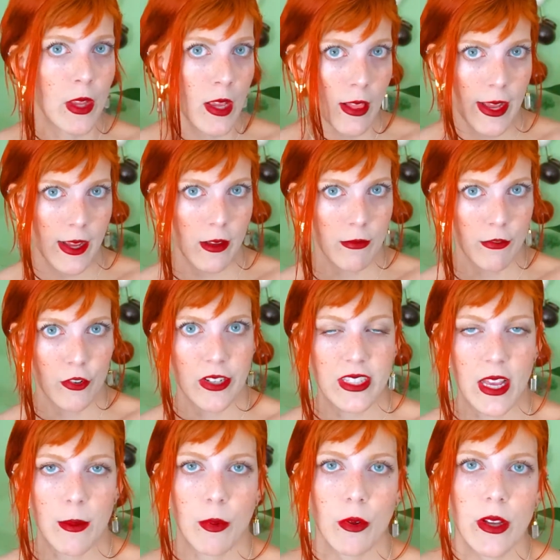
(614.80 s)
Like, for
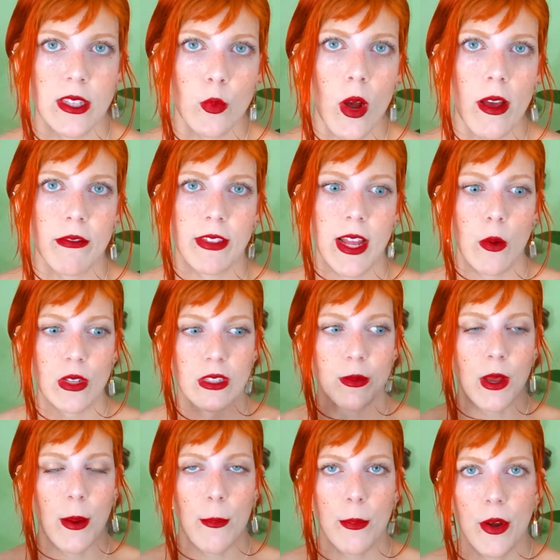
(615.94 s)
example, his wife, that was
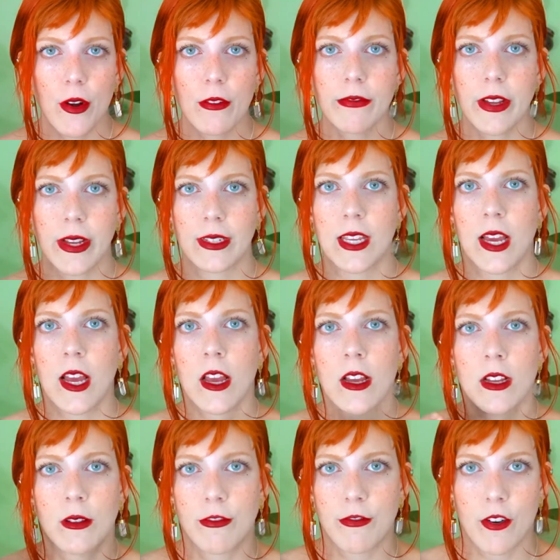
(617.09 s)
a perfect
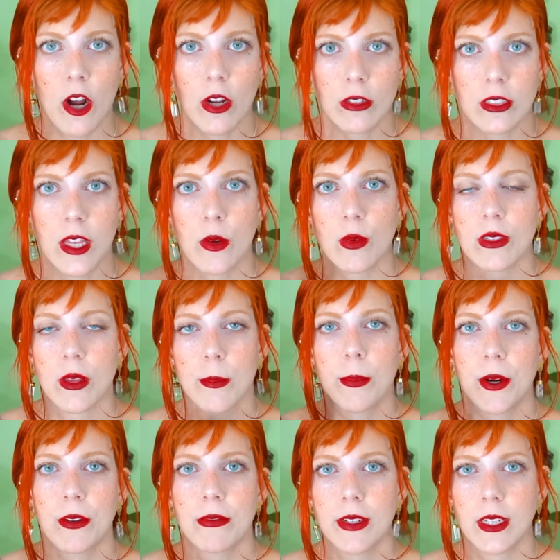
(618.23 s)
front. It was a
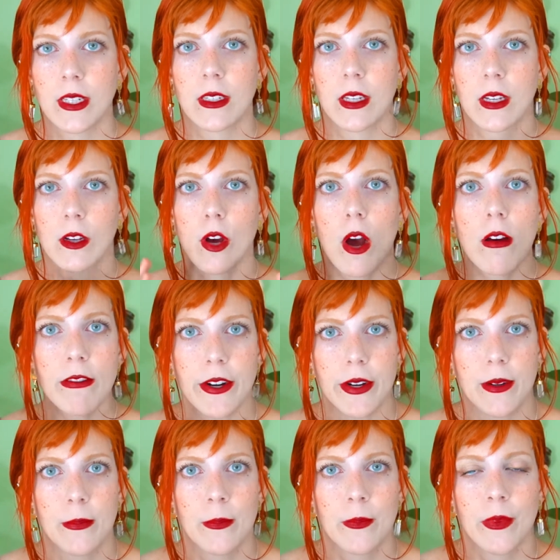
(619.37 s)
perfect
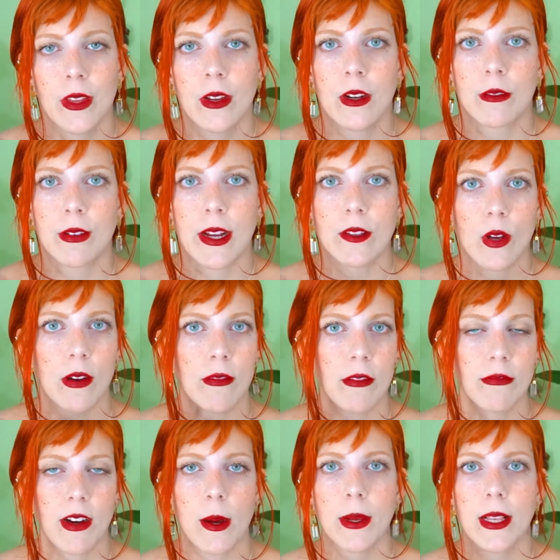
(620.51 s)
cover, right? To have a
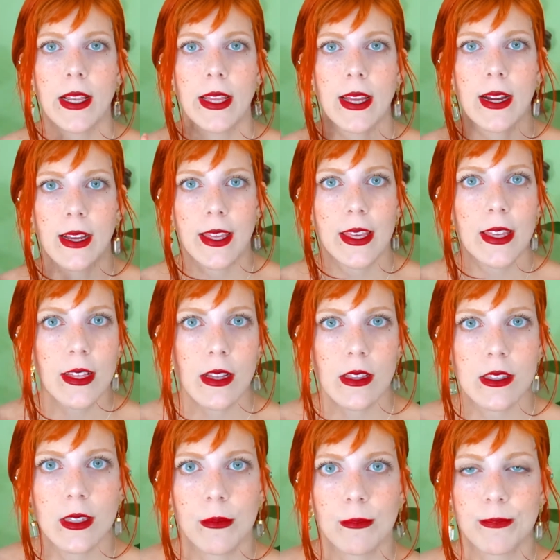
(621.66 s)
family and
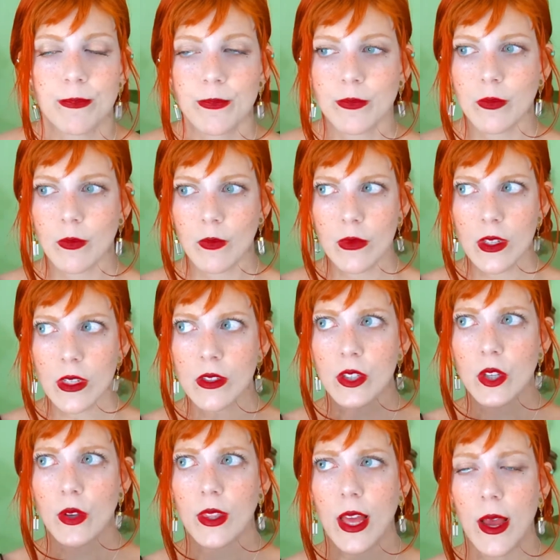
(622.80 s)
kids. And
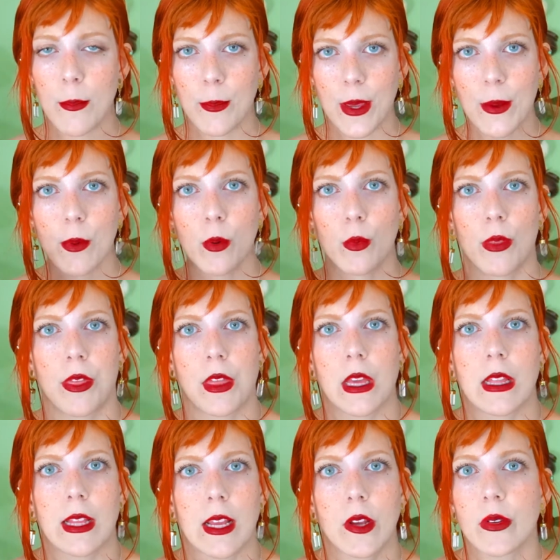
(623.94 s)
so that people would
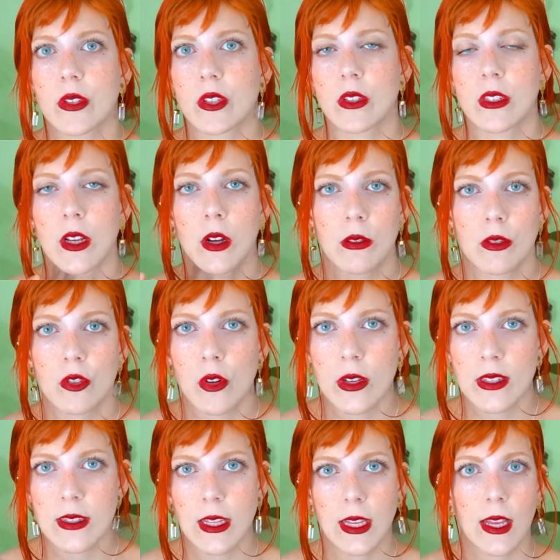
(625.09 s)
think that he was such a
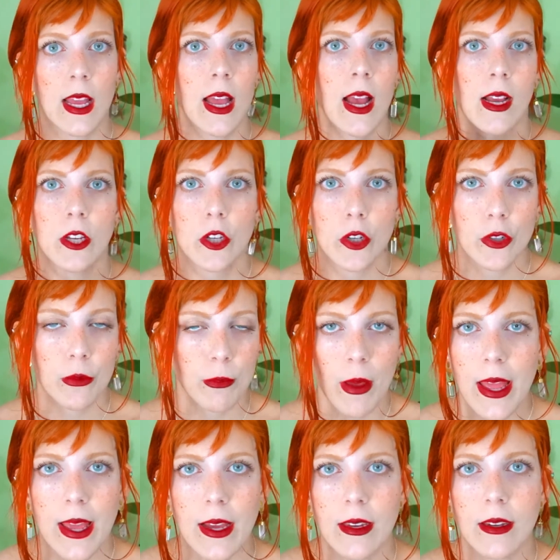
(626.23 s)
trusting, good
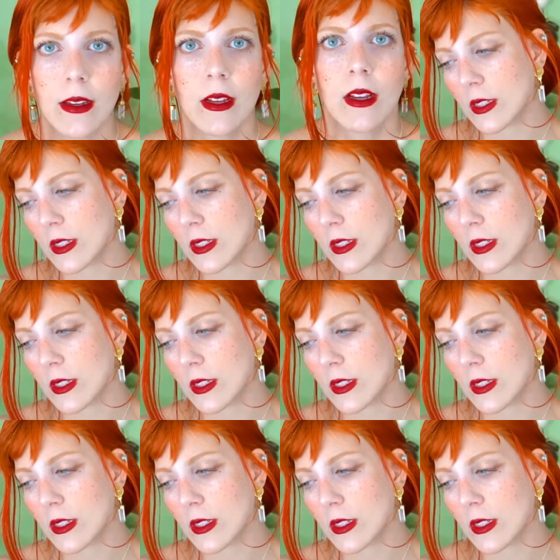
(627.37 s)
man.